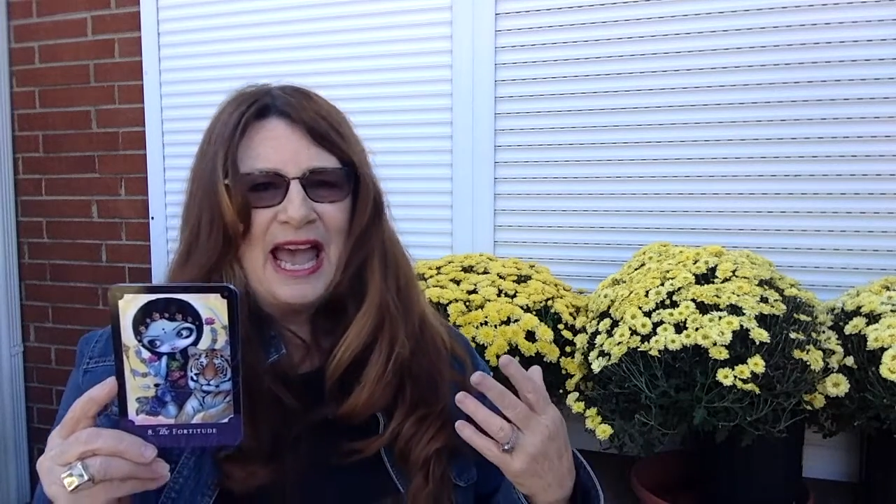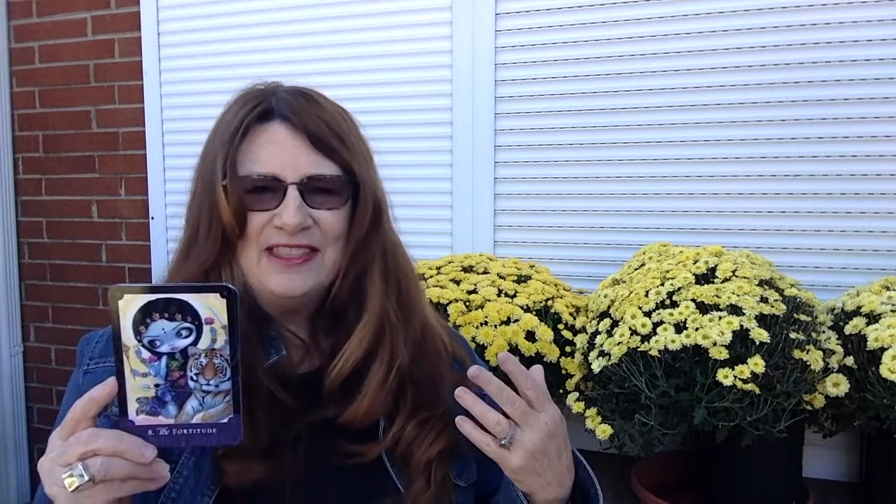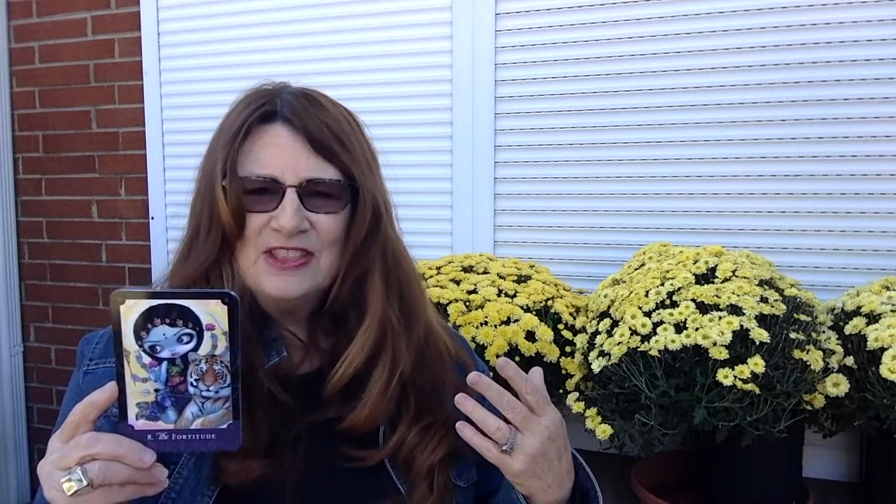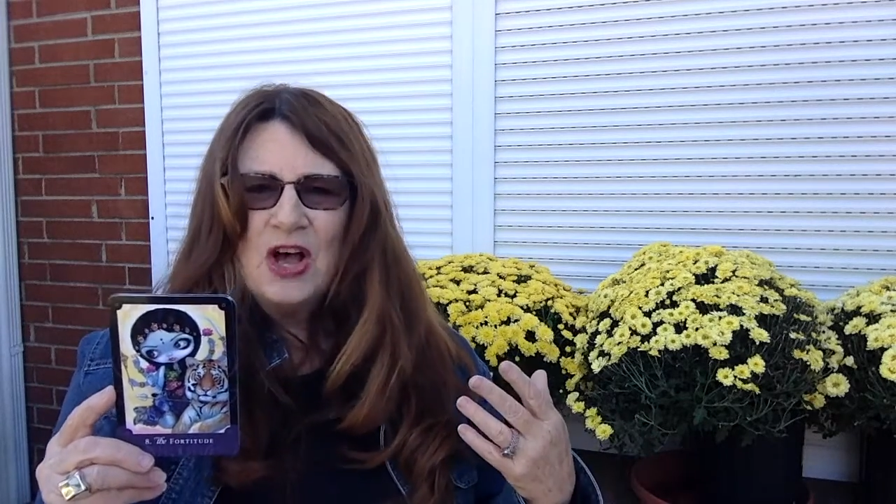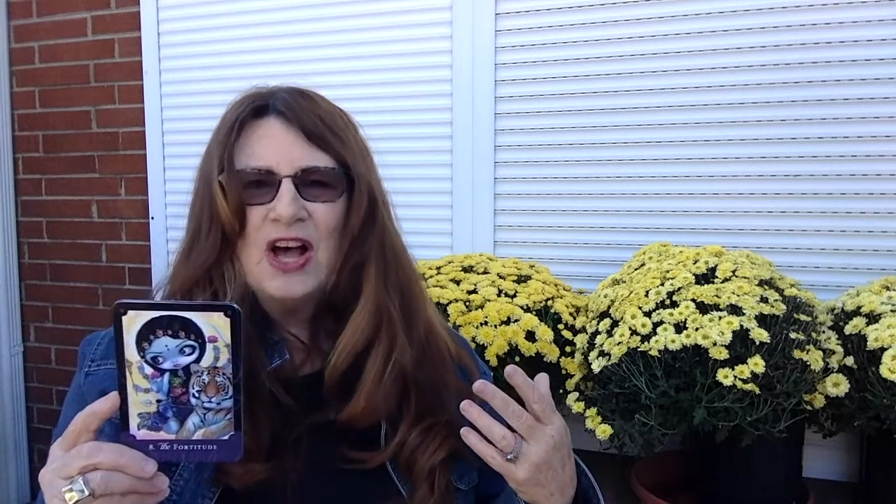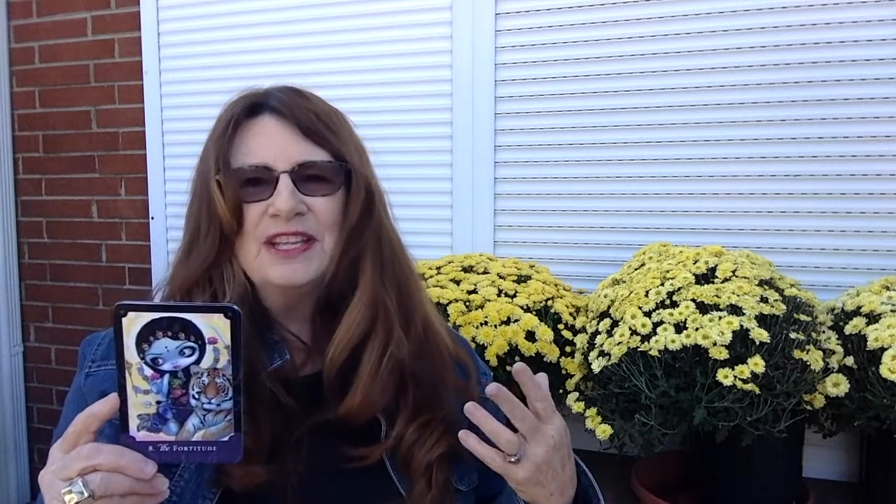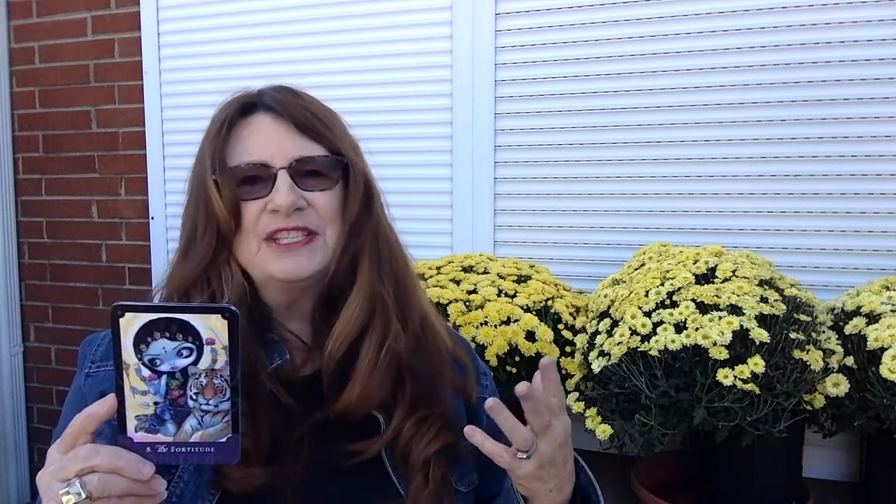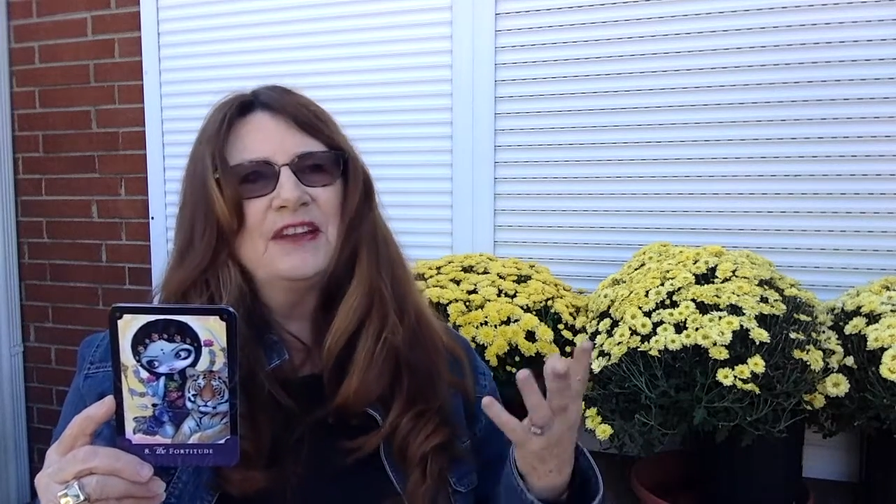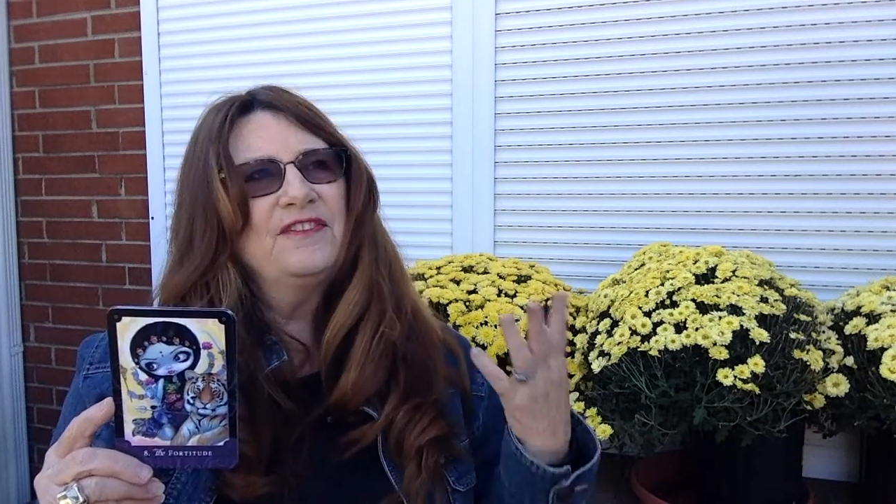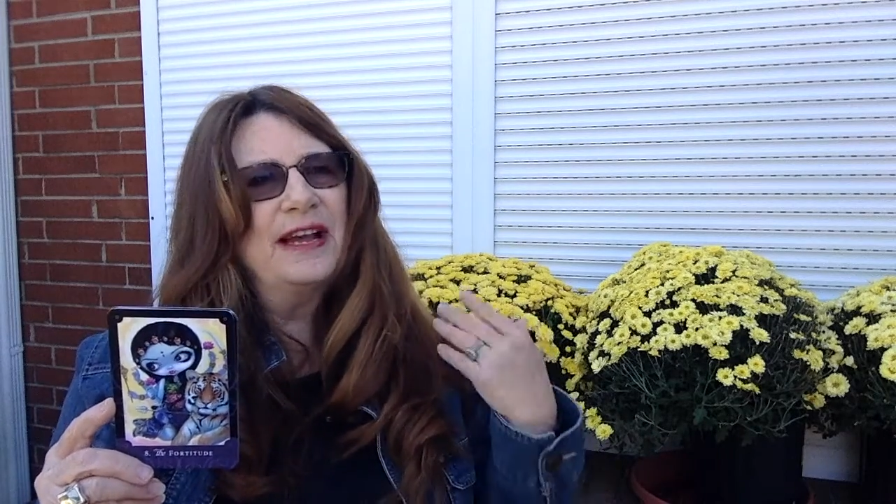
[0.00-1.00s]
and thoughts
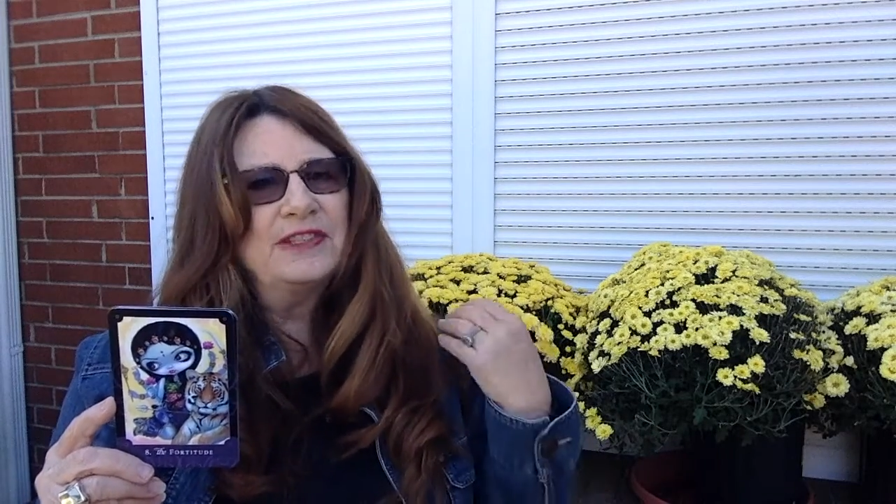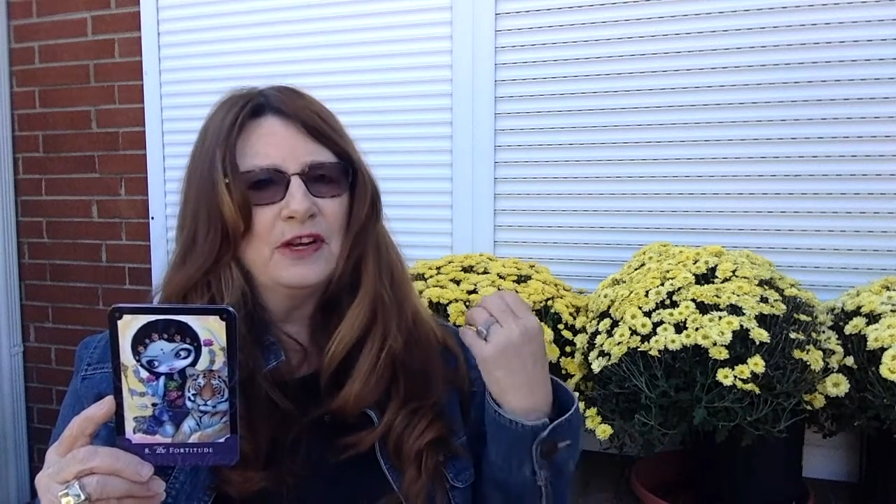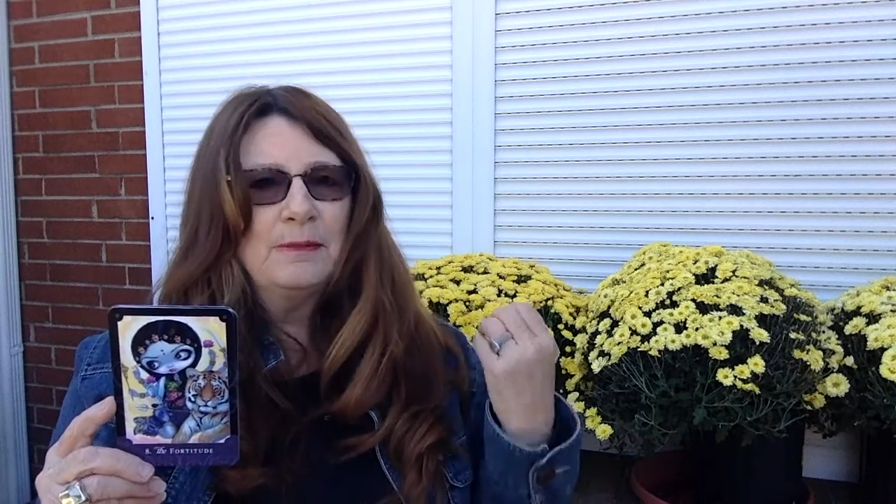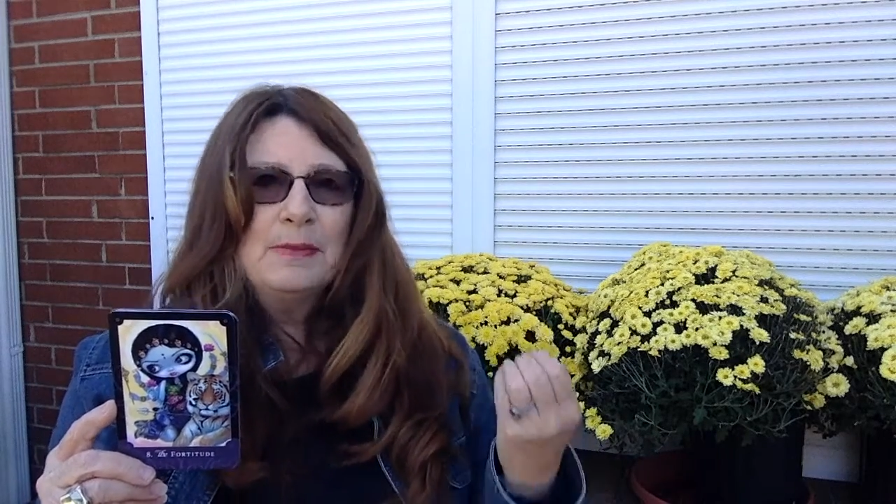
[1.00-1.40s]
that affect our